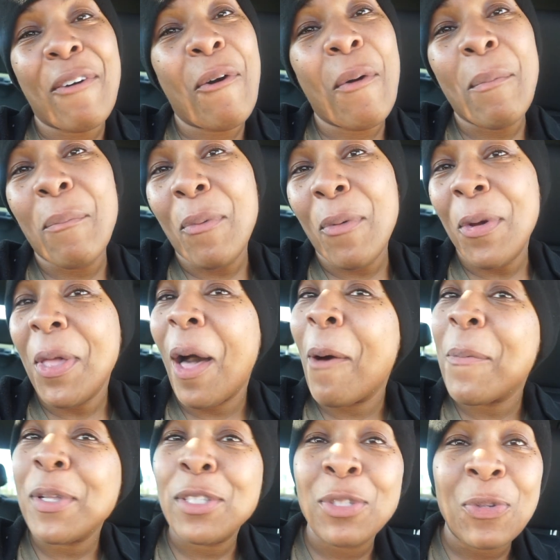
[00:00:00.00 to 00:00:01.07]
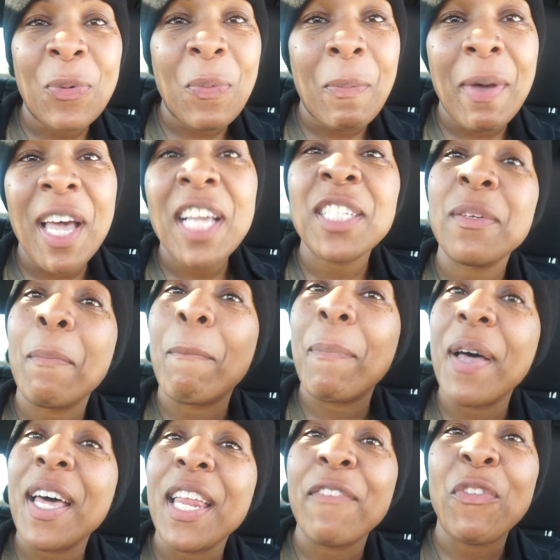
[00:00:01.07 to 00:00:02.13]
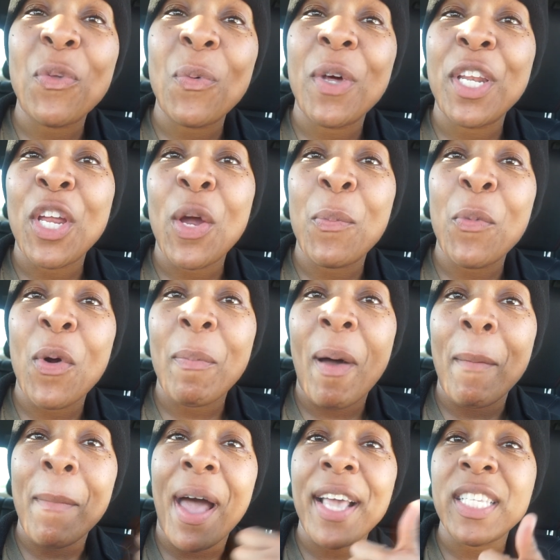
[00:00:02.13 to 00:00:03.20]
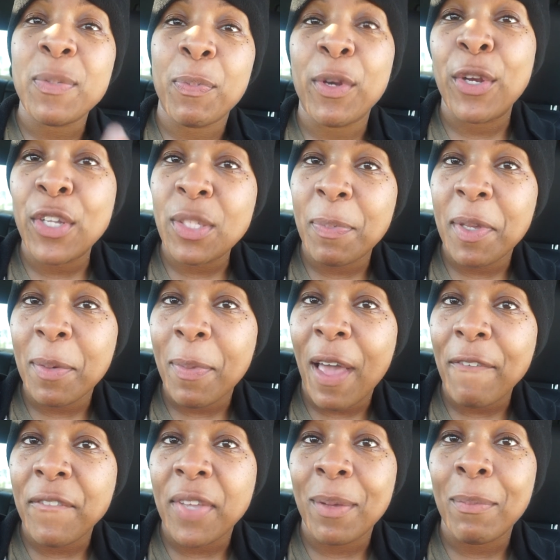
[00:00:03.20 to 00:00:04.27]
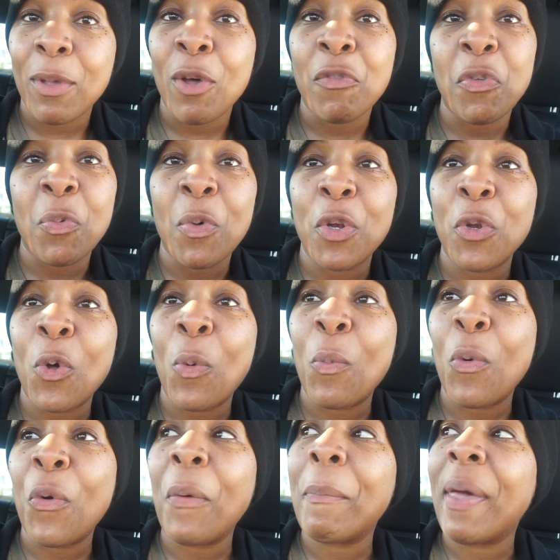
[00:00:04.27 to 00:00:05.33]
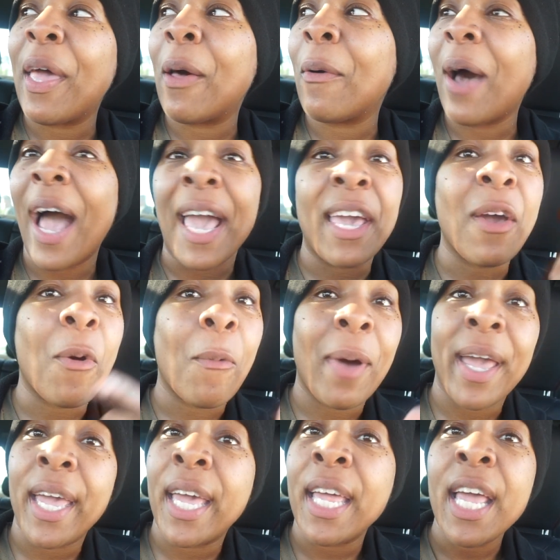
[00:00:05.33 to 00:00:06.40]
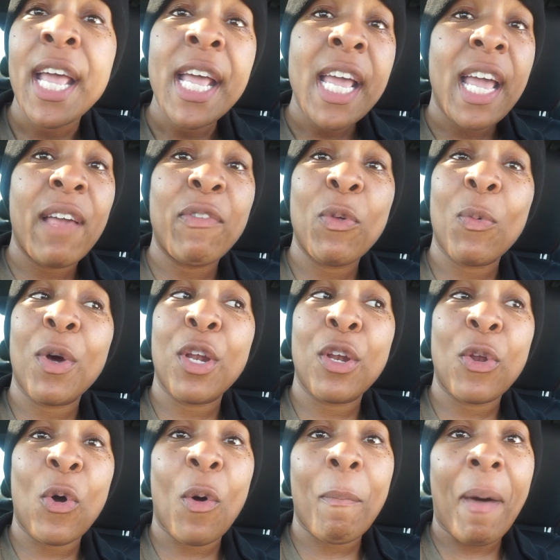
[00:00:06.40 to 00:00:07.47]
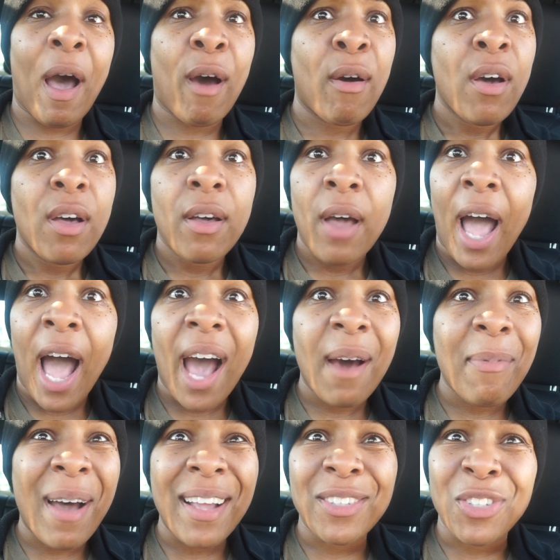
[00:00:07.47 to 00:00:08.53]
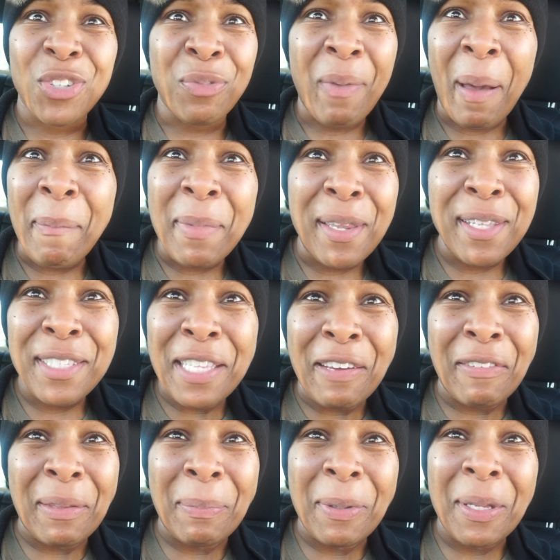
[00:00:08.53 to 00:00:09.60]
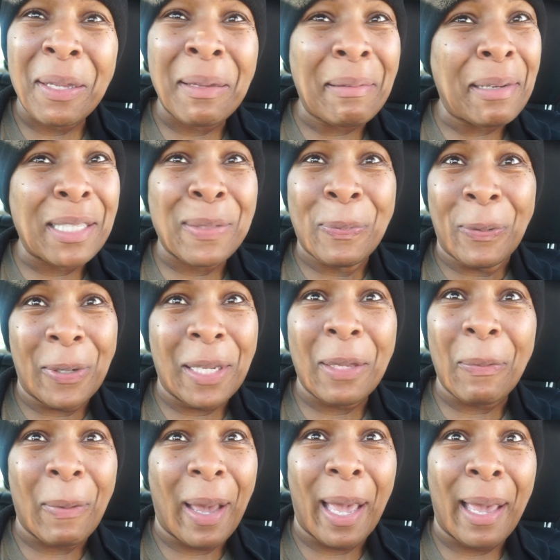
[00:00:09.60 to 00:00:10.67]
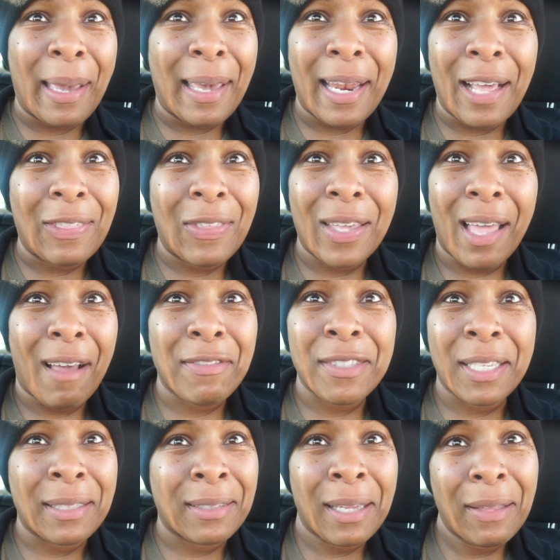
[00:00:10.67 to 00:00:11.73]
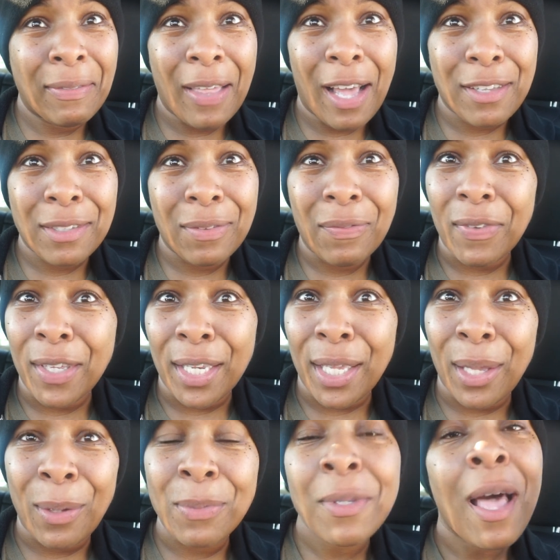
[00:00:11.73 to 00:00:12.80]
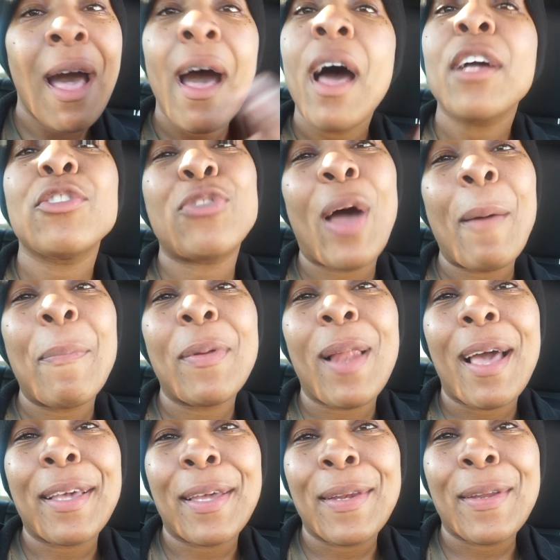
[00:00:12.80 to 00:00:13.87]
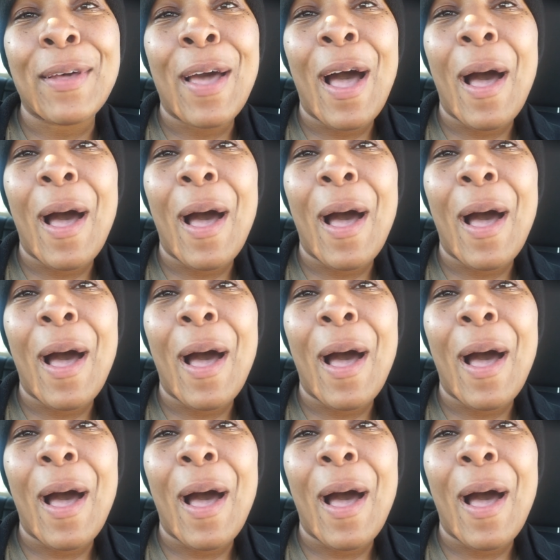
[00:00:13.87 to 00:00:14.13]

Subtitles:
gonna bore y'all with too much, but if you want to hear more about my experience being a black female, if you want to know more about height and weight, if you want to know about how I do my military bun, it's pretty whack, and I think I've seen 10,000 videos. Drop a like in the